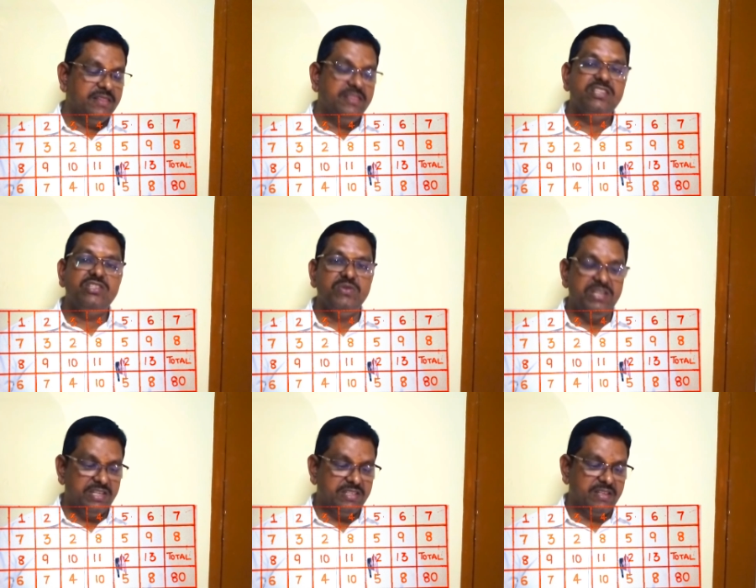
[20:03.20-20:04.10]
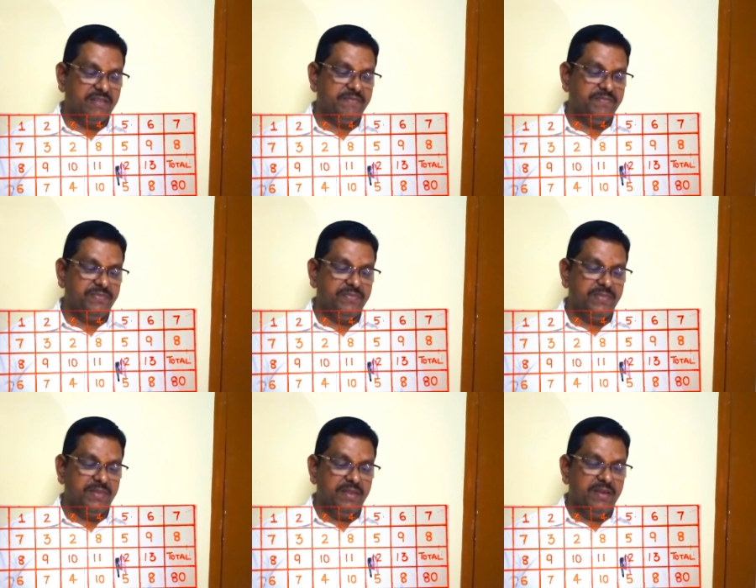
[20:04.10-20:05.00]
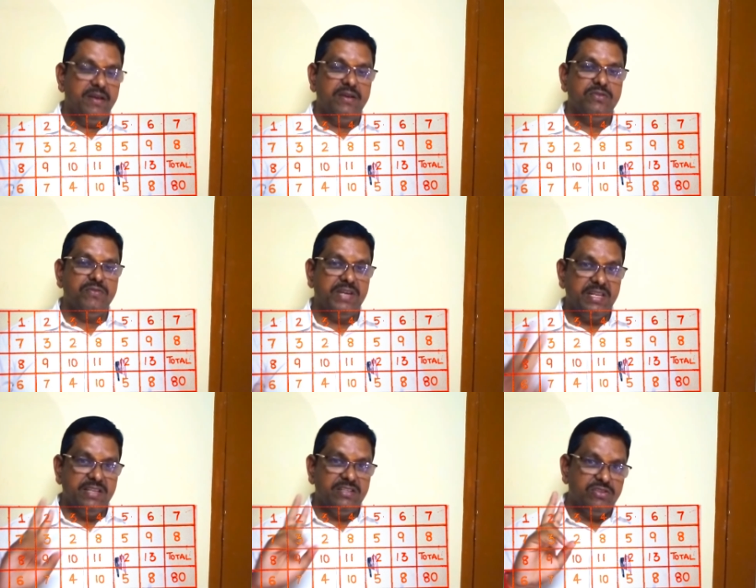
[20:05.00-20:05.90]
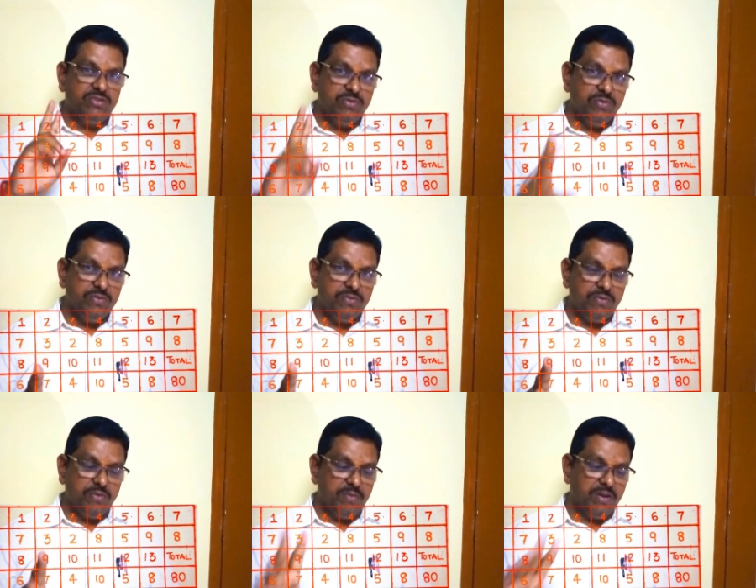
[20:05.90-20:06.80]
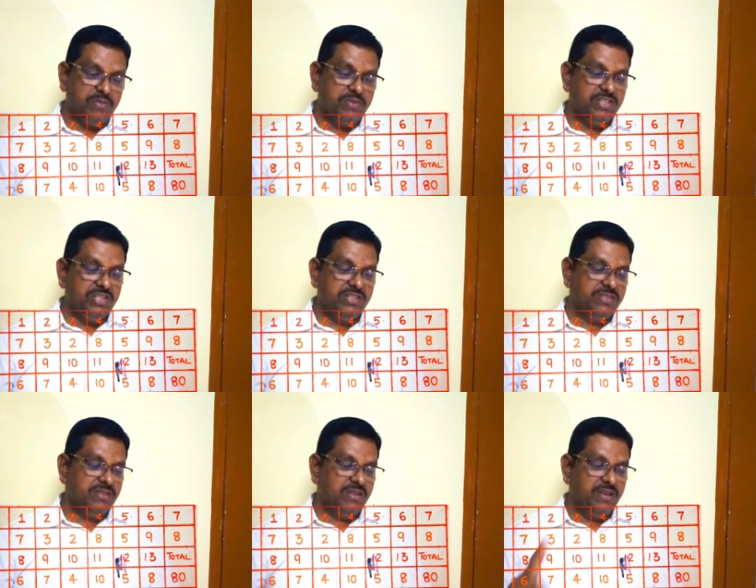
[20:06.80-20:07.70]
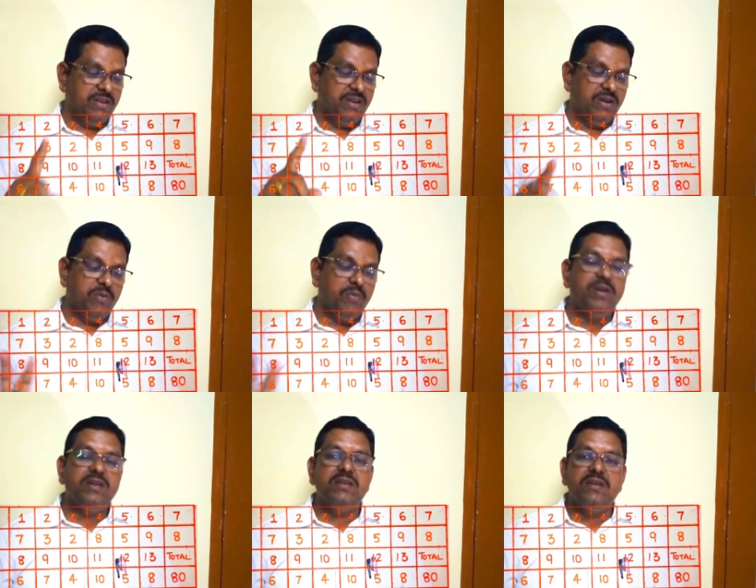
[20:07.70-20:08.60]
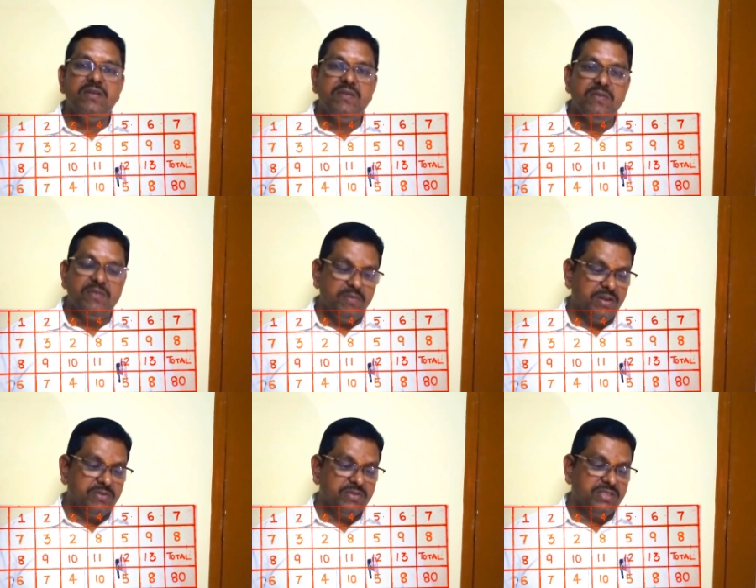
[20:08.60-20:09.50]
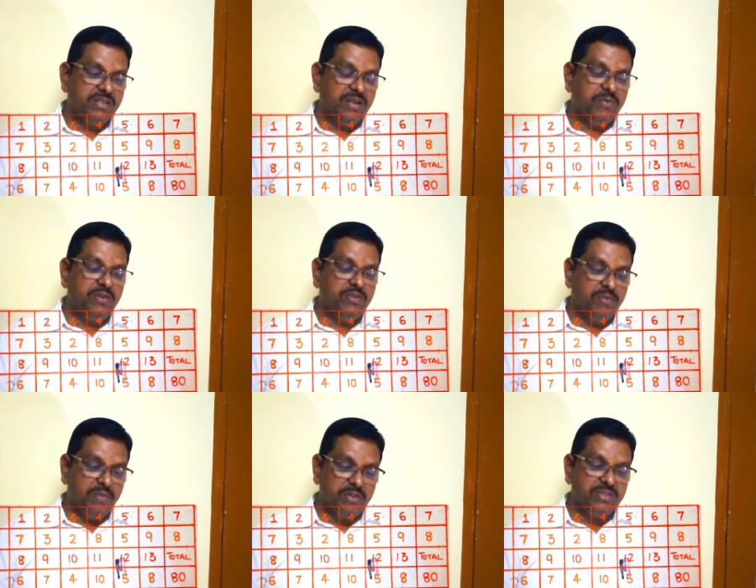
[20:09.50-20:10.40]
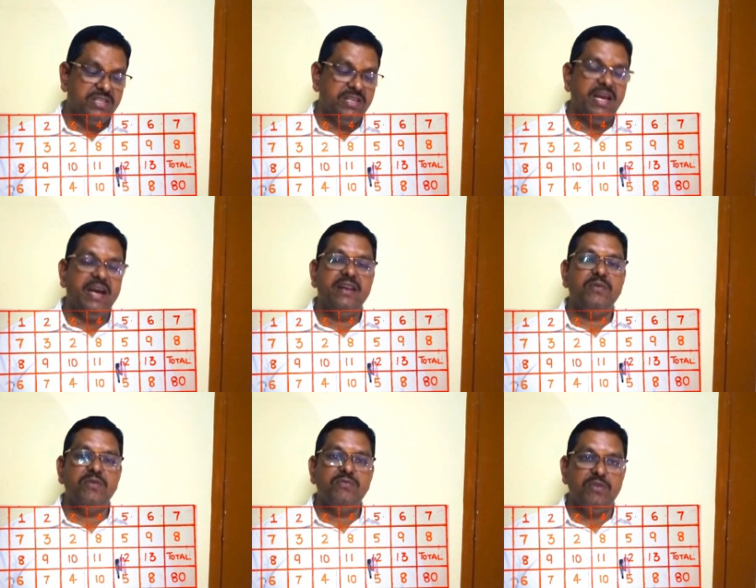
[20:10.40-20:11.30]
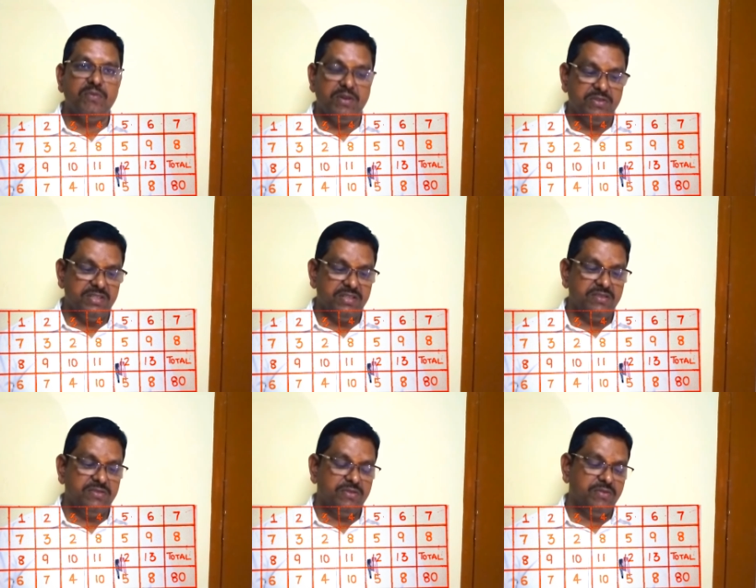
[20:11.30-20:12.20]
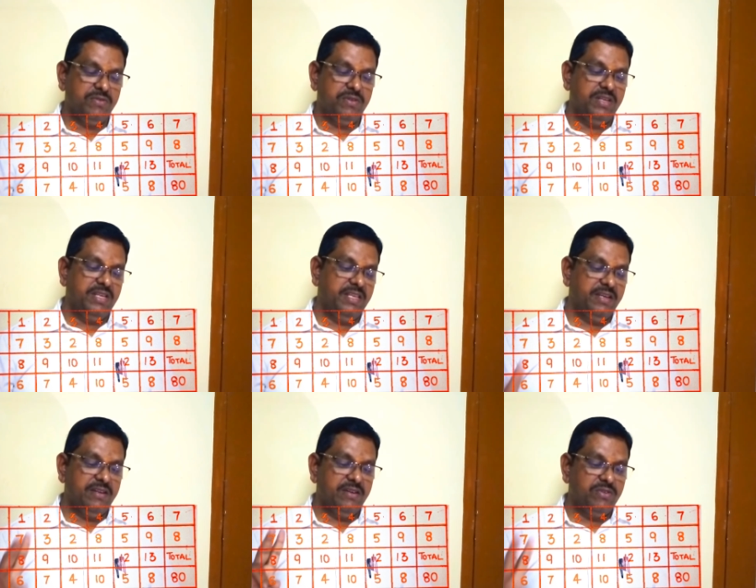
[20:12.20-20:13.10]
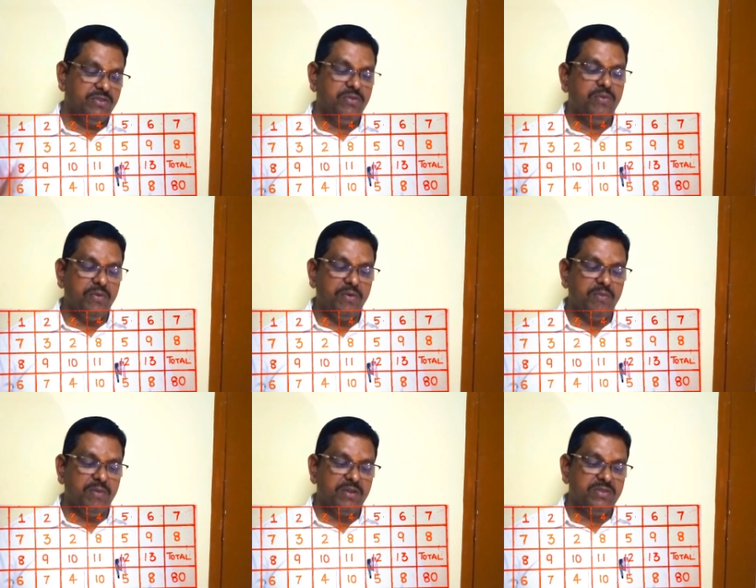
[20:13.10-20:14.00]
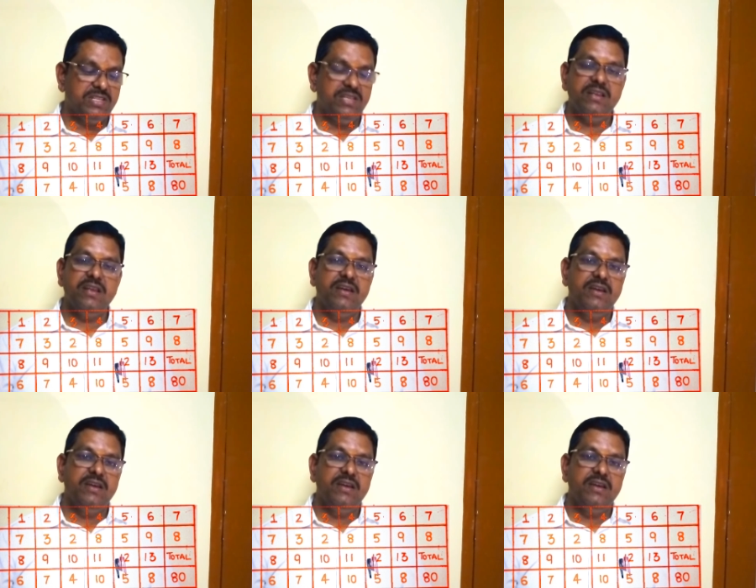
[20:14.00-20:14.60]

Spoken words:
this unit itself. we can get two 1 mark questions, one 1 mark question, one 2 mark question, and one 4 mark question. So here two 1 mark question,